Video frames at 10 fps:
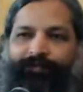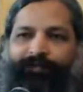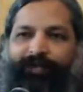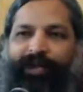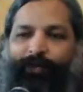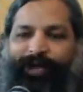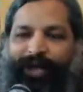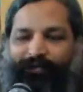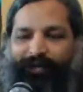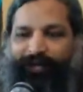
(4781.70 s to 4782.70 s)
Now, when
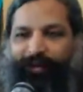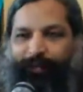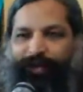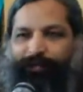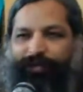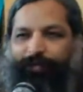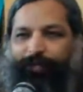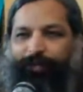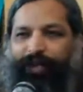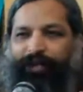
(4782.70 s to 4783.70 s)
everything becomes
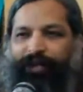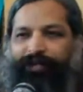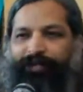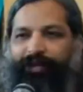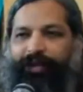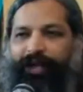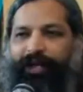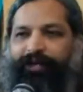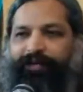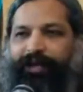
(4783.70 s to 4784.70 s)
completely still
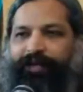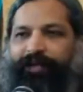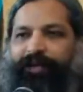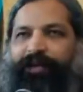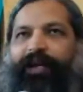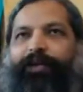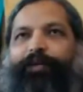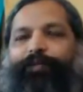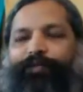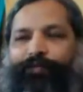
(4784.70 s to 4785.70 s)
and static and no
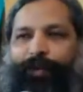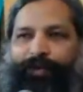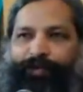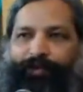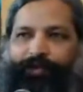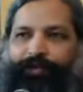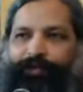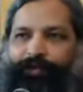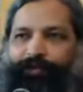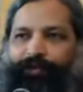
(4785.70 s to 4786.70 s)
movement,
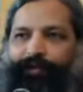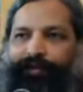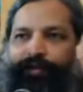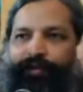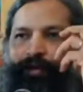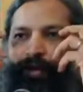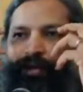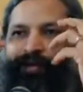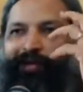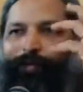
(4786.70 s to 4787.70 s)
what
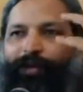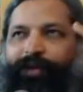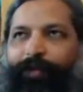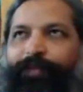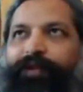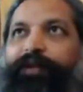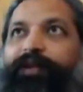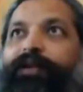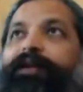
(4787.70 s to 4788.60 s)
is your perception?